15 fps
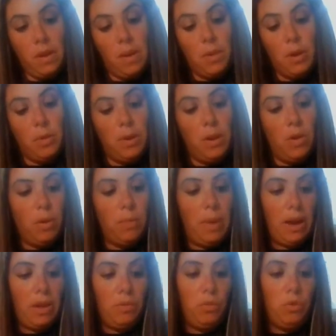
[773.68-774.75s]
I'm going to be going
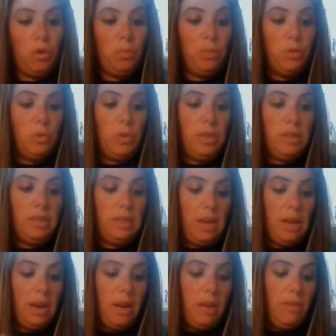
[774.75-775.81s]
back and forth between the
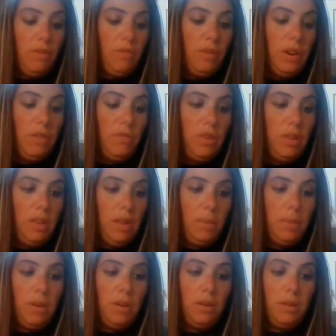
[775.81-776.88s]
sink. I have a funny feeling
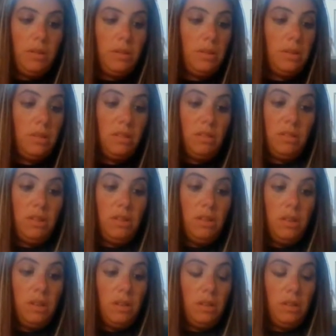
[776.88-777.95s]
because
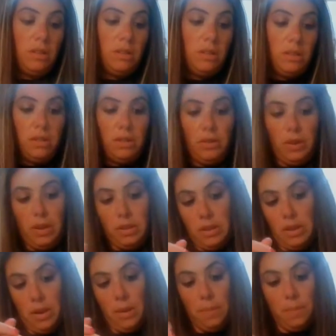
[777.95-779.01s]
let's get serious
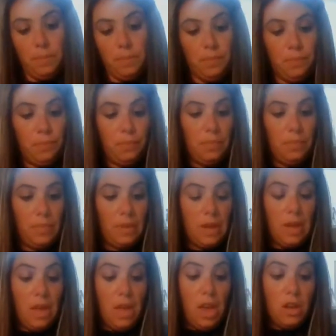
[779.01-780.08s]
here.
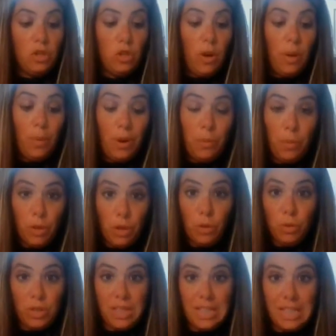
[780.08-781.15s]
So I want to
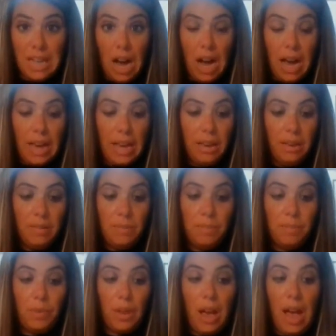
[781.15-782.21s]
use the die
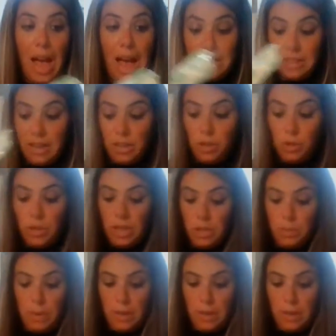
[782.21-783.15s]
as I do this